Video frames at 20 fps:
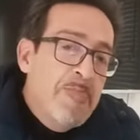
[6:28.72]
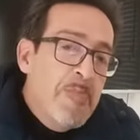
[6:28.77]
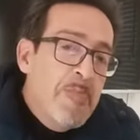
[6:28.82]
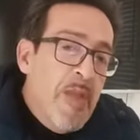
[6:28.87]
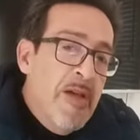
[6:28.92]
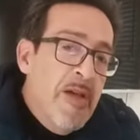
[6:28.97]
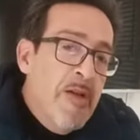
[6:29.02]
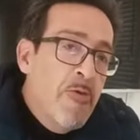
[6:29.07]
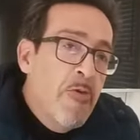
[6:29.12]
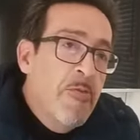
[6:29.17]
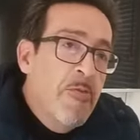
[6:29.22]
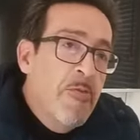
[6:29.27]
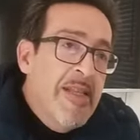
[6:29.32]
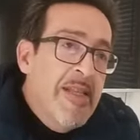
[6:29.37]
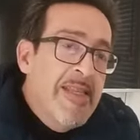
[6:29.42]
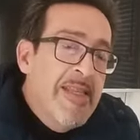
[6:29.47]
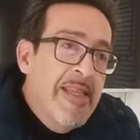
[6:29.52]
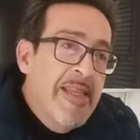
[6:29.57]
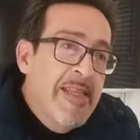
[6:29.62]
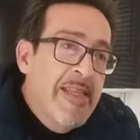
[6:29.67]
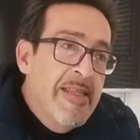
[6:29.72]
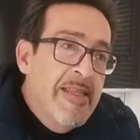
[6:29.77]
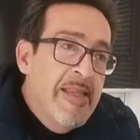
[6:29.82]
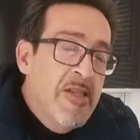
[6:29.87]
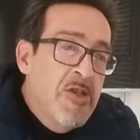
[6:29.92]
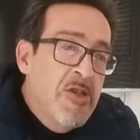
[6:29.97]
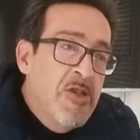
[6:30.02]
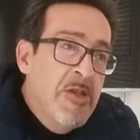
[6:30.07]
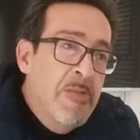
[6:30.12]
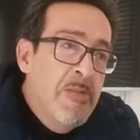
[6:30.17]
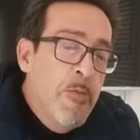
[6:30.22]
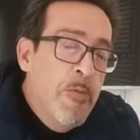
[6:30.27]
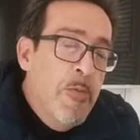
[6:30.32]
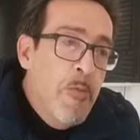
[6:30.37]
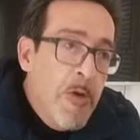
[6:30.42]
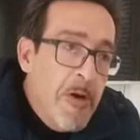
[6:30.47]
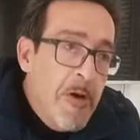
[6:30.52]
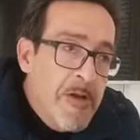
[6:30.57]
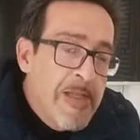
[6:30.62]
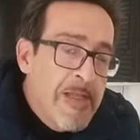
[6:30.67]
Roman citizenship
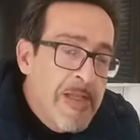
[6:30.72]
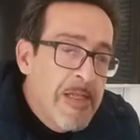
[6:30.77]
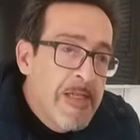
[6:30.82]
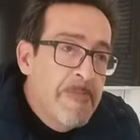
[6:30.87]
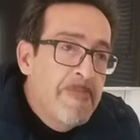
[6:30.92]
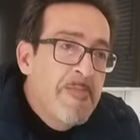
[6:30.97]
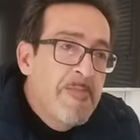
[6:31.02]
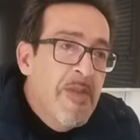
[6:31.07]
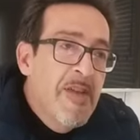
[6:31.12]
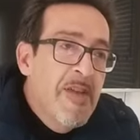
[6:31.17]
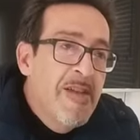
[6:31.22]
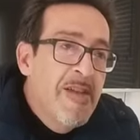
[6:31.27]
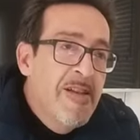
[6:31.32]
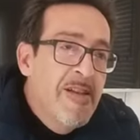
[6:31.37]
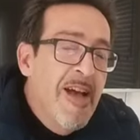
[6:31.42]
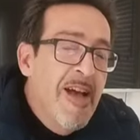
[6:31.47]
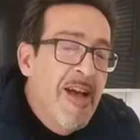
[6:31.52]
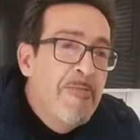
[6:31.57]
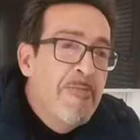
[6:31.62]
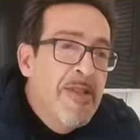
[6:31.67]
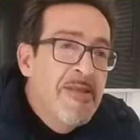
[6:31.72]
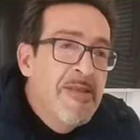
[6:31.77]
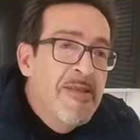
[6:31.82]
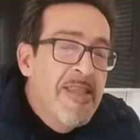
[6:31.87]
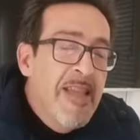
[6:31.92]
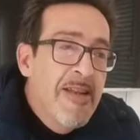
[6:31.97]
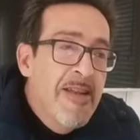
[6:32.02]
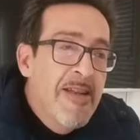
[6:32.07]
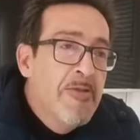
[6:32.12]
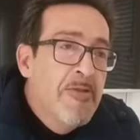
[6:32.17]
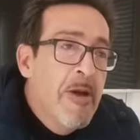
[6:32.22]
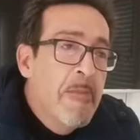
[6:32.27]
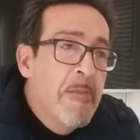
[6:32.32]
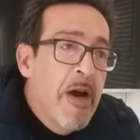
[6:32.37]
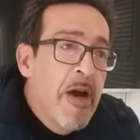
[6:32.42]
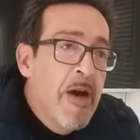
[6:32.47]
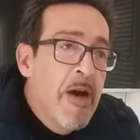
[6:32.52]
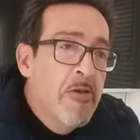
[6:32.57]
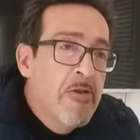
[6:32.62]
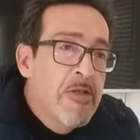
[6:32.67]
was, I will tell you
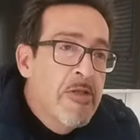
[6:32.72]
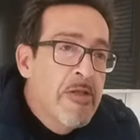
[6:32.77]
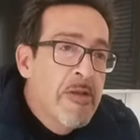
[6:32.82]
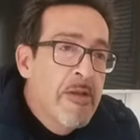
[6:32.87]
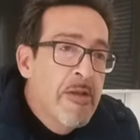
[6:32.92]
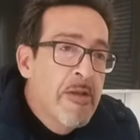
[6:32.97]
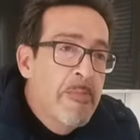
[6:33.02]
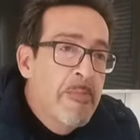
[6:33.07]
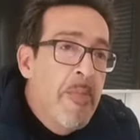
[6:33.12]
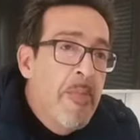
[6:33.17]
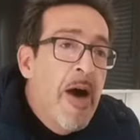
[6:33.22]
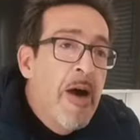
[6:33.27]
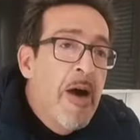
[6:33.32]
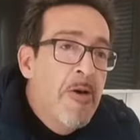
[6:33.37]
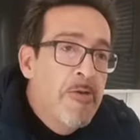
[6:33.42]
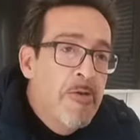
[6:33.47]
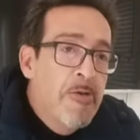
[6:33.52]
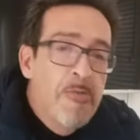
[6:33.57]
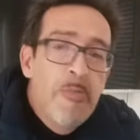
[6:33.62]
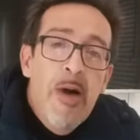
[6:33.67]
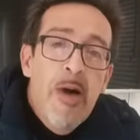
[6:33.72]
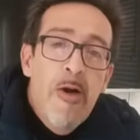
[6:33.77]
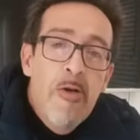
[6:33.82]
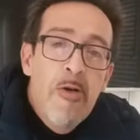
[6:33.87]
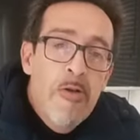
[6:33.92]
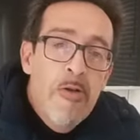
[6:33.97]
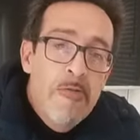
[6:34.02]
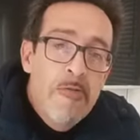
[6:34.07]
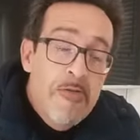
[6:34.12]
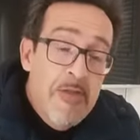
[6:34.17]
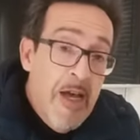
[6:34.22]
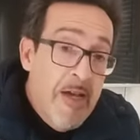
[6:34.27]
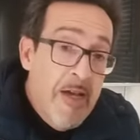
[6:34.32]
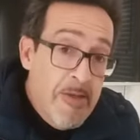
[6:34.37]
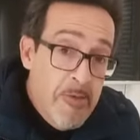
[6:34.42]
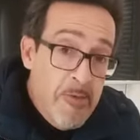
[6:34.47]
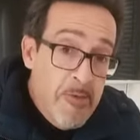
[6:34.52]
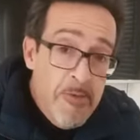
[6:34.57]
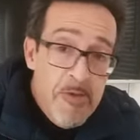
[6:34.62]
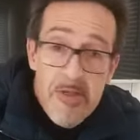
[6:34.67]
about Paolo of
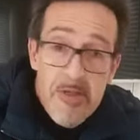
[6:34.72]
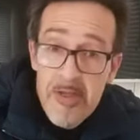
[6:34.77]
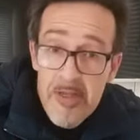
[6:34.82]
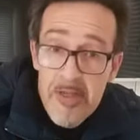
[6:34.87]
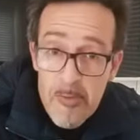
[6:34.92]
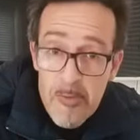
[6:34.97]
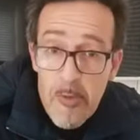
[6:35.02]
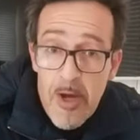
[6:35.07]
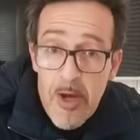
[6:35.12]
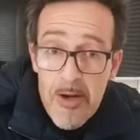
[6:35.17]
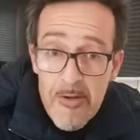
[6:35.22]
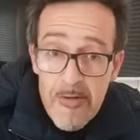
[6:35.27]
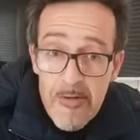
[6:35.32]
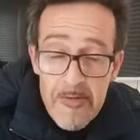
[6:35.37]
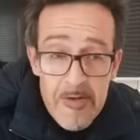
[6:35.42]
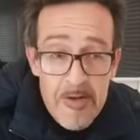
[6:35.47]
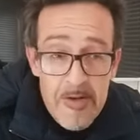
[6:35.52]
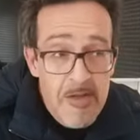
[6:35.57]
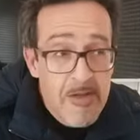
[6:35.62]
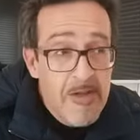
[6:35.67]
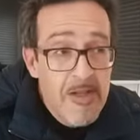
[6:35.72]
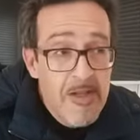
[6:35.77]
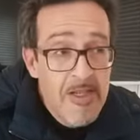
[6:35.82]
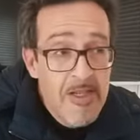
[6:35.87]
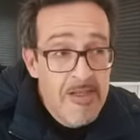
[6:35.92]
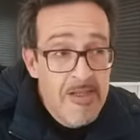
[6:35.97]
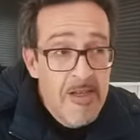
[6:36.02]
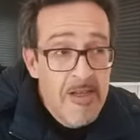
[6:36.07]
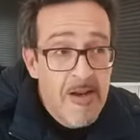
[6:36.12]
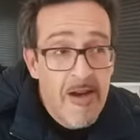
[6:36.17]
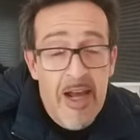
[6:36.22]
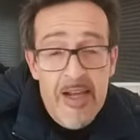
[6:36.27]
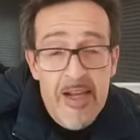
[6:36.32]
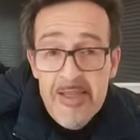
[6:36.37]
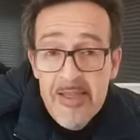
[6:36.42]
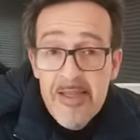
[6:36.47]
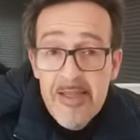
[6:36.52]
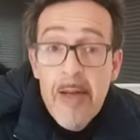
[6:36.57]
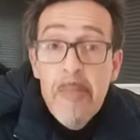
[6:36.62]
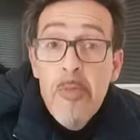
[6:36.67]
Tarsus. Is one of
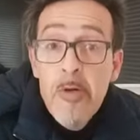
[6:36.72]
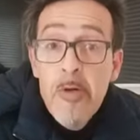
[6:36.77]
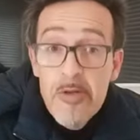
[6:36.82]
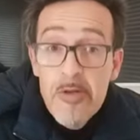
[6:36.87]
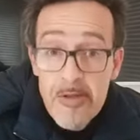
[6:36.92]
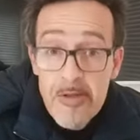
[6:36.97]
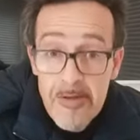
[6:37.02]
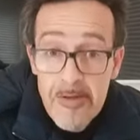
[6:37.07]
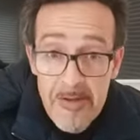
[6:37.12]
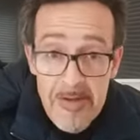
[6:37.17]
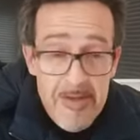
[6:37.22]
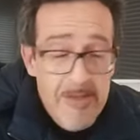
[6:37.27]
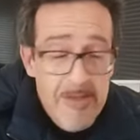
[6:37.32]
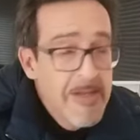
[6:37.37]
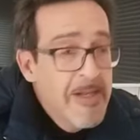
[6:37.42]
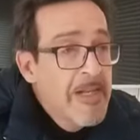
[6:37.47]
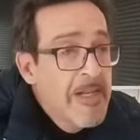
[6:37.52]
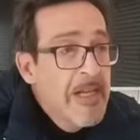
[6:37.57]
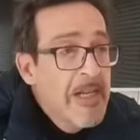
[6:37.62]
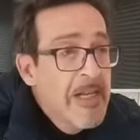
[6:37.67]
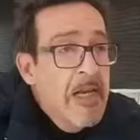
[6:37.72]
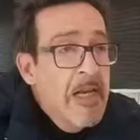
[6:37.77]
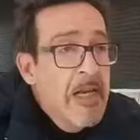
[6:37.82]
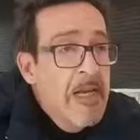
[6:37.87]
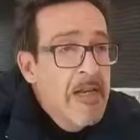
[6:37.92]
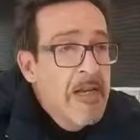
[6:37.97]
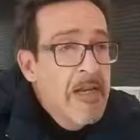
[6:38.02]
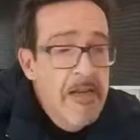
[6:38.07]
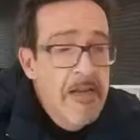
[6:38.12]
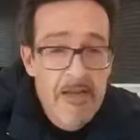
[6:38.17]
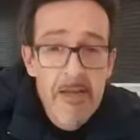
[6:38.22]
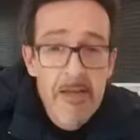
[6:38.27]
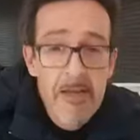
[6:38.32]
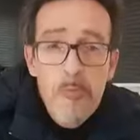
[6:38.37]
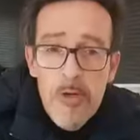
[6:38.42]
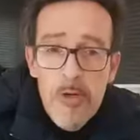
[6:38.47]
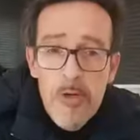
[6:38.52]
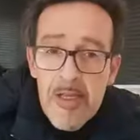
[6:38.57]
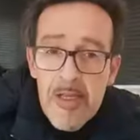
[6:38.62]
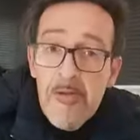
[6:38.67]
Christ's apostles. He
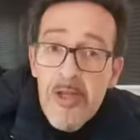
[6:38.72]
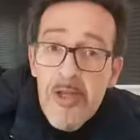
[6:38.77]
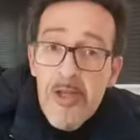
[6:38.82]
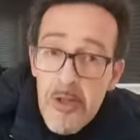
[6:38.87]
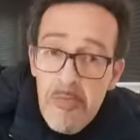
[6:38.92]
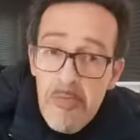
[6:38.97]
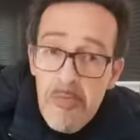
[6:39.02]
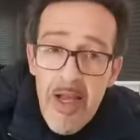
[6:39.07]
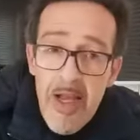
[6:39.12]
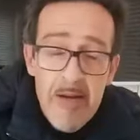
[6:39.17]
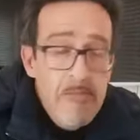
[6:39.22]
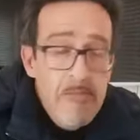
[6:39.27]
was a rich man,